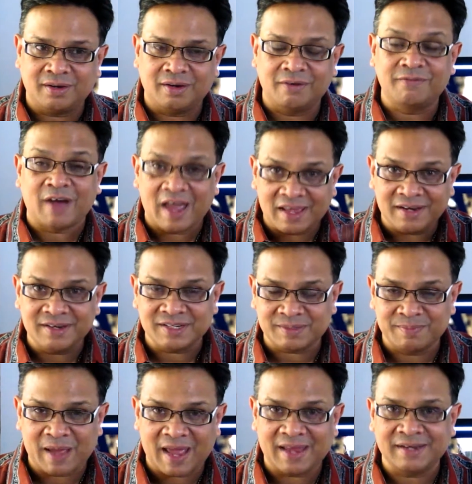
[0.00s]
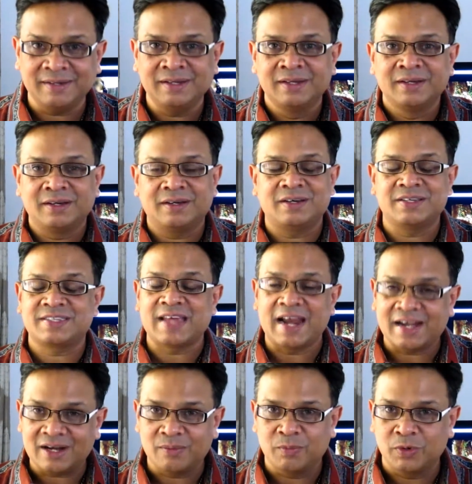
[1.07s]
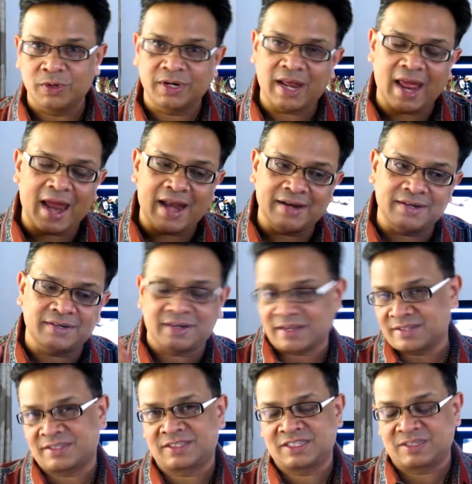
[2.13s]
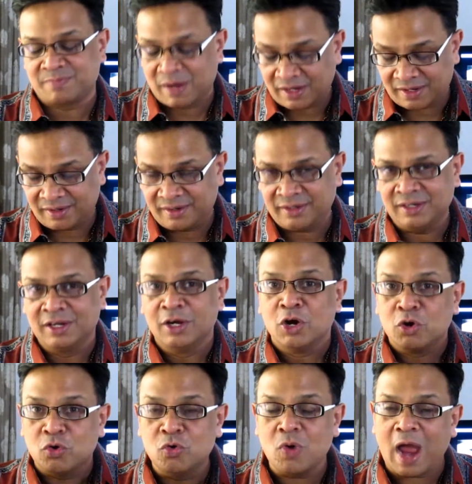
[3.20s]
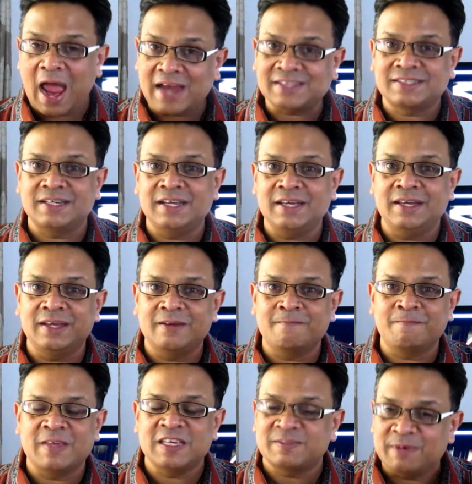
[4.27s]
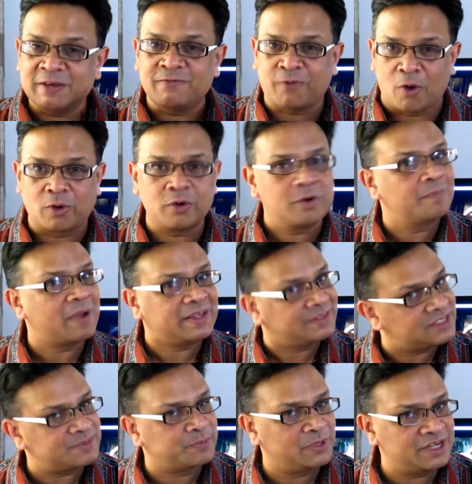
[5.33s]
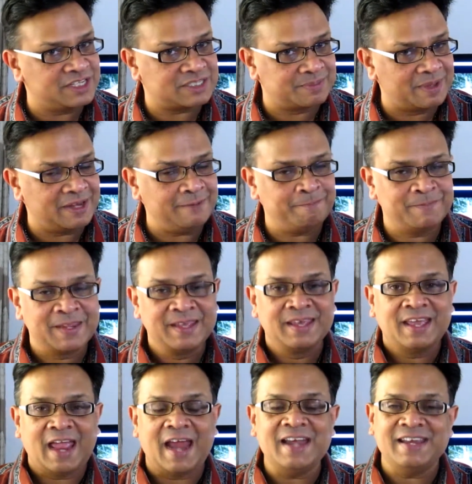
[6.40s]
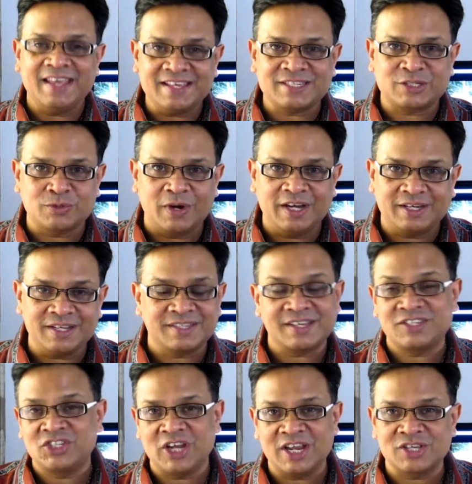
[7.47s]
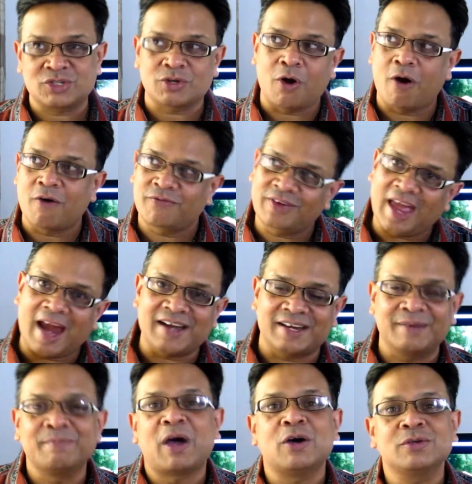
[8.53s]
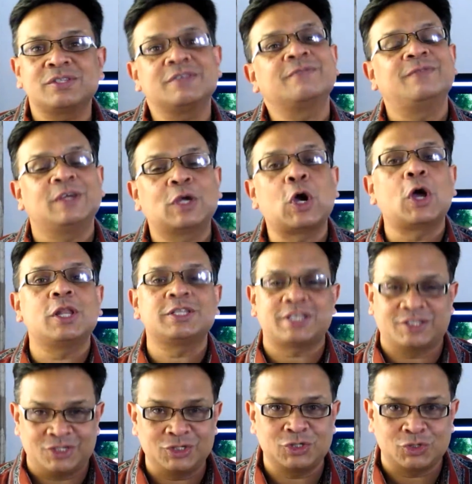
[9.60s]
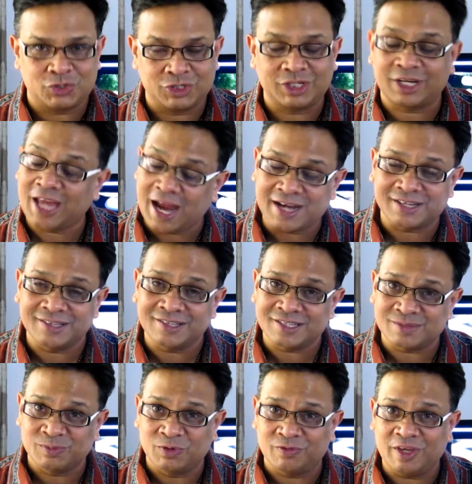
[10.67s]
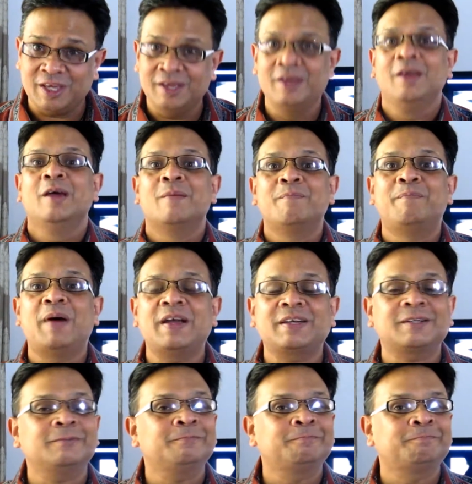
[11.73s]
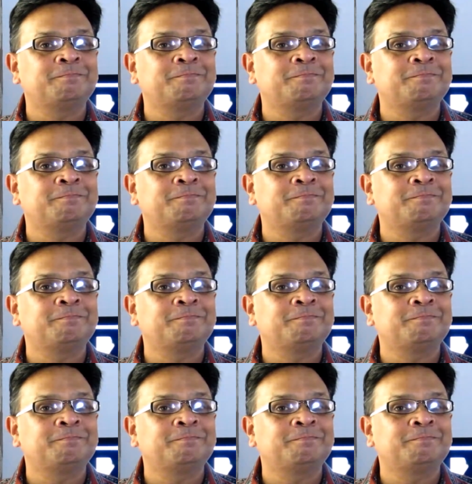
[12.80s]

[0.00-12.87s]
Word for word: a, violent man a sandalwood and tusk smuggler who actually is being followed by this policeman and yes so it is a chase of cat and mouse if we call sachin joshi the cat in this movie but